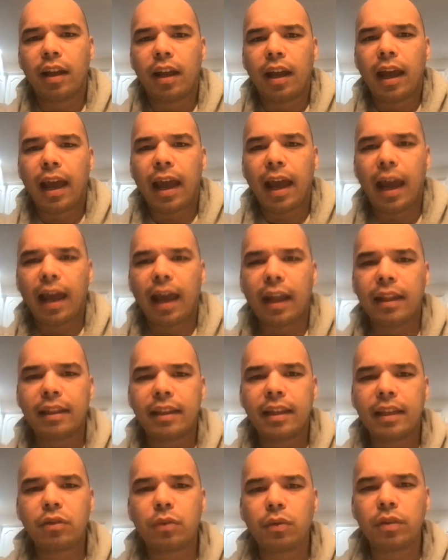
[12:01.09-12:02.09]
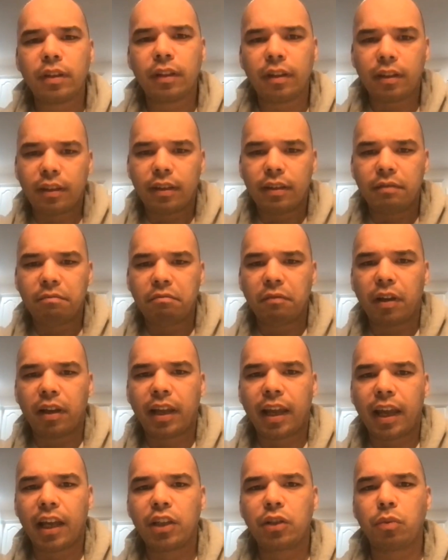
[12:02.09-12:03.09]
And this was a
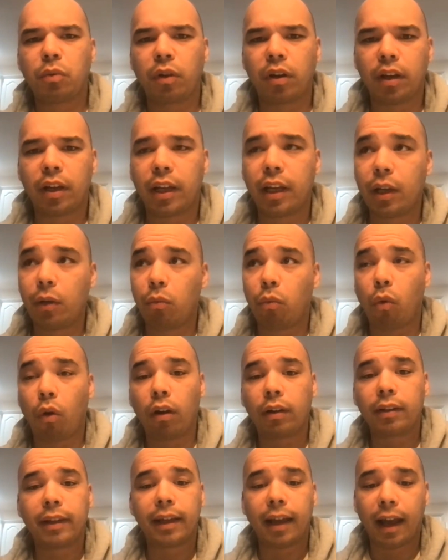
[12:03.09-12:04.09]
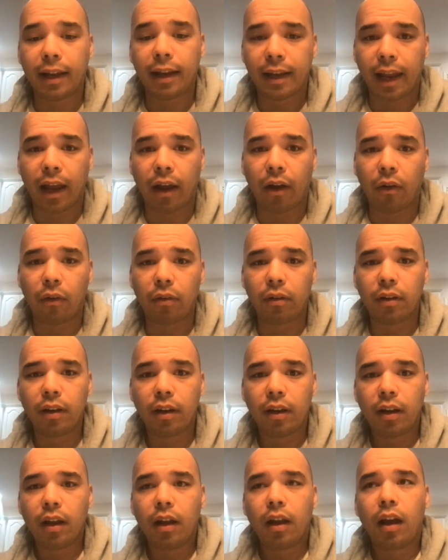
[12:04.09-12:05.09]
case where he walked the guy down,
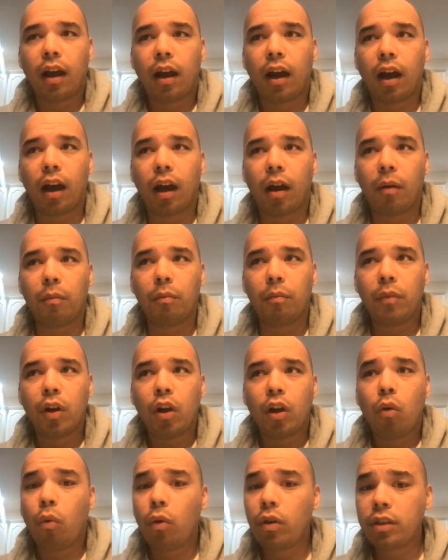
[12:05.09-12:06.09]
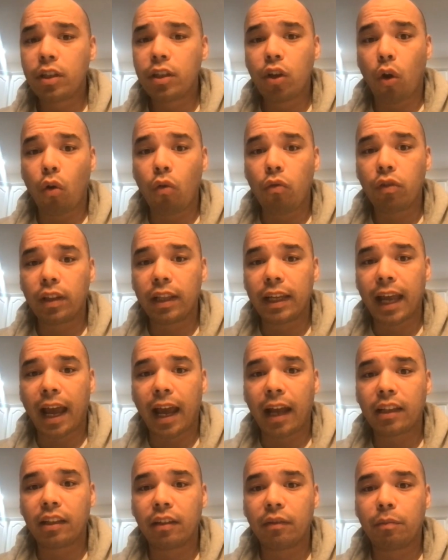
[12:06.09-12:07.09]
wasn't overly
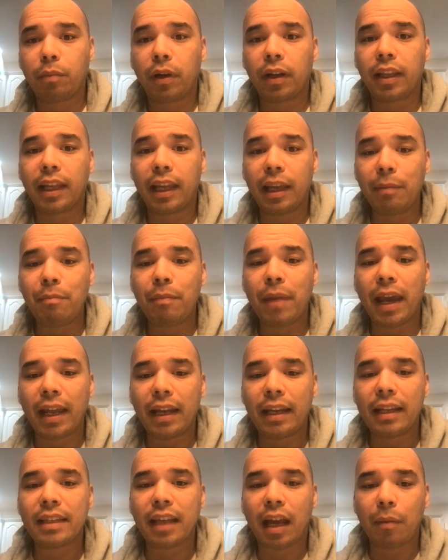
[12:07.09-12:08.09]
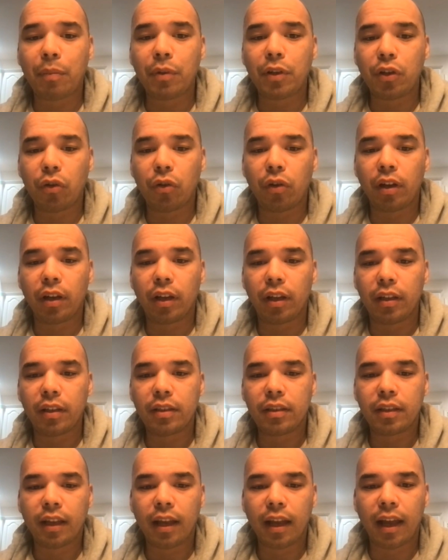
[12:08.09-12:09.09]
active, but he made his
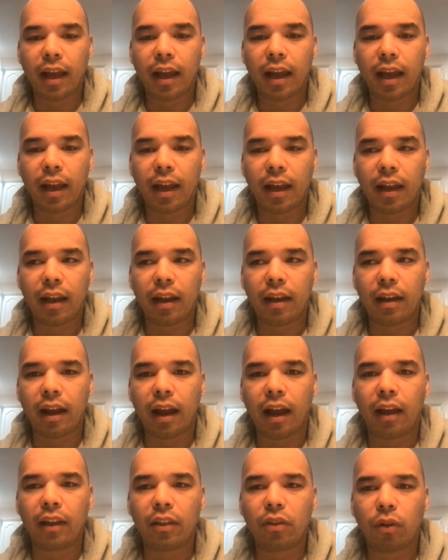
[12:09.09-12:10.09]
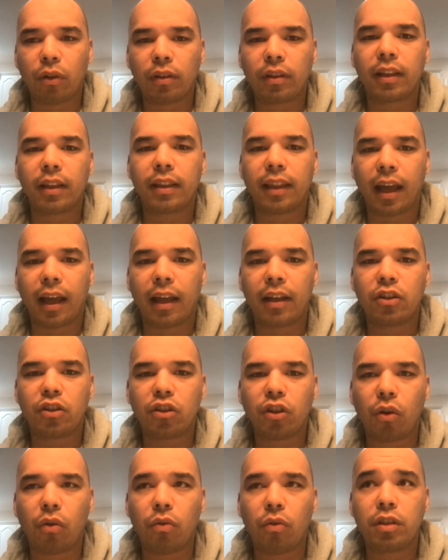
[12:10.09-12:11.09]
opportunities. And I thought that that
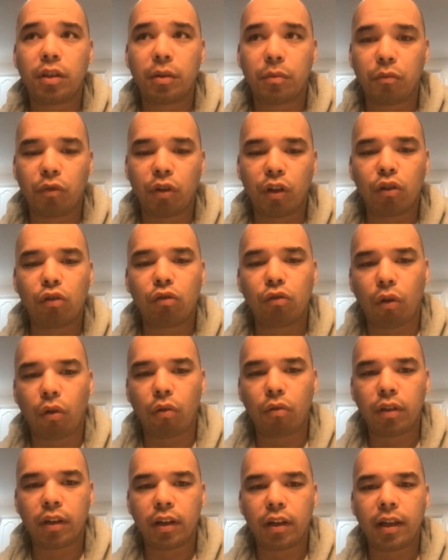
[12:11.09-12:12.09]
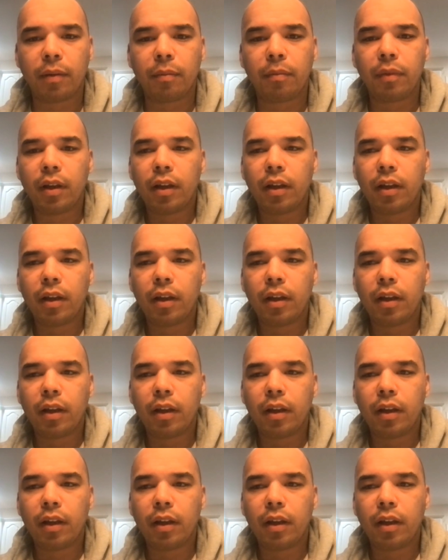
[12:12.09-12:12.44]
showed some real growth in him.